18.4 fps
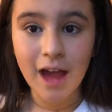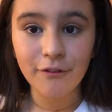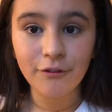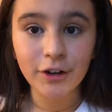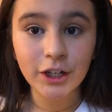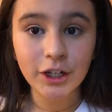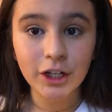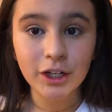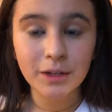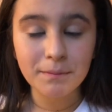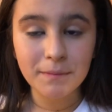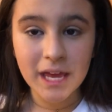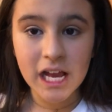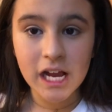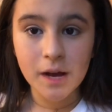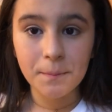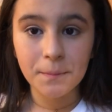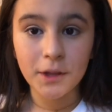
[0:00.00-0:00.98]
Every good
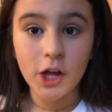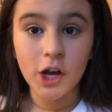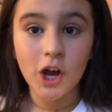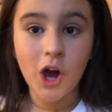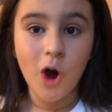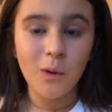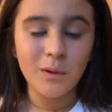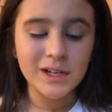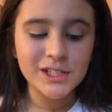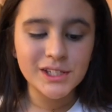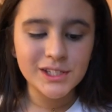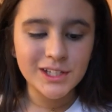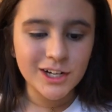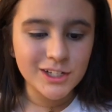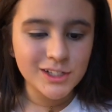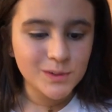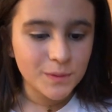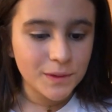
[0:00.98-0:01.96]
makeup look always
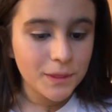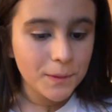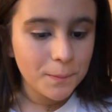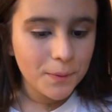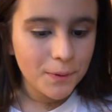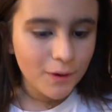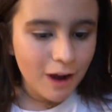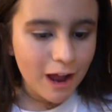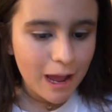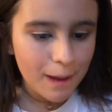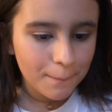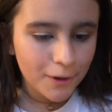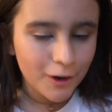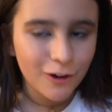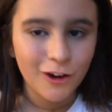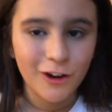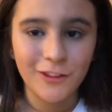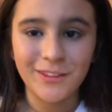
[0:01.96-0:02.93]
starts with a
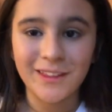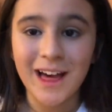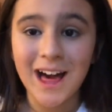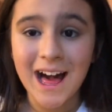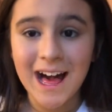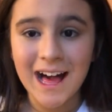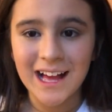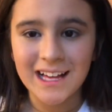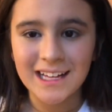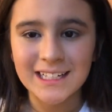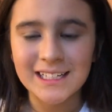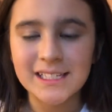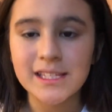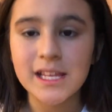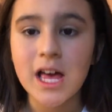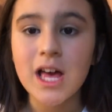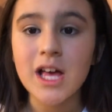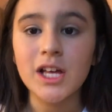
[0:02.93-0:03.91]
primer on the eyes.